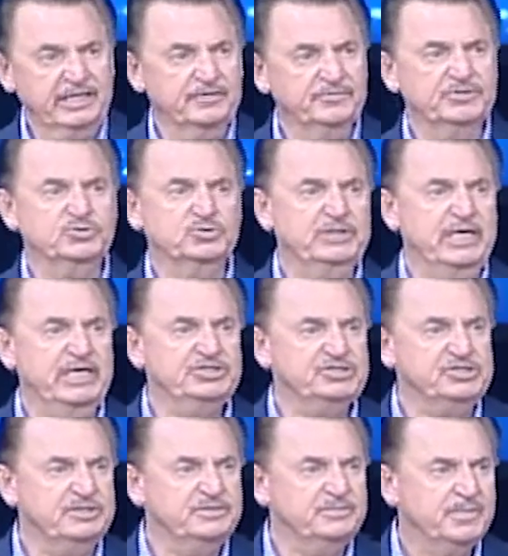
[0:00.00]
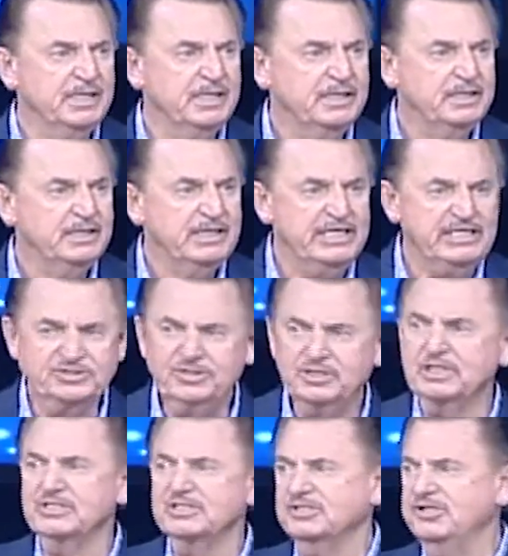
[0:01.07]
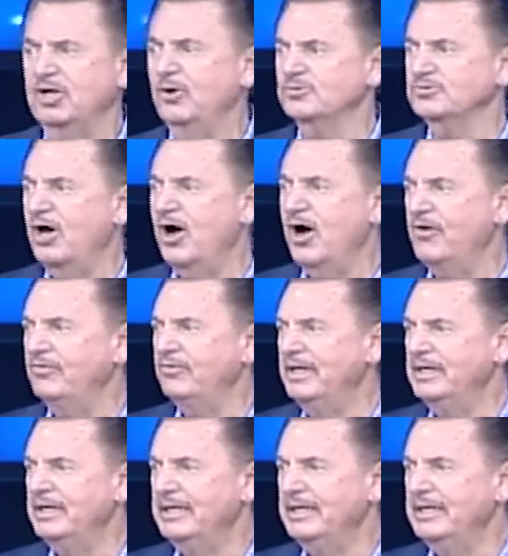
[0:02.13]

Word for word: of this nation. He took his clothes off.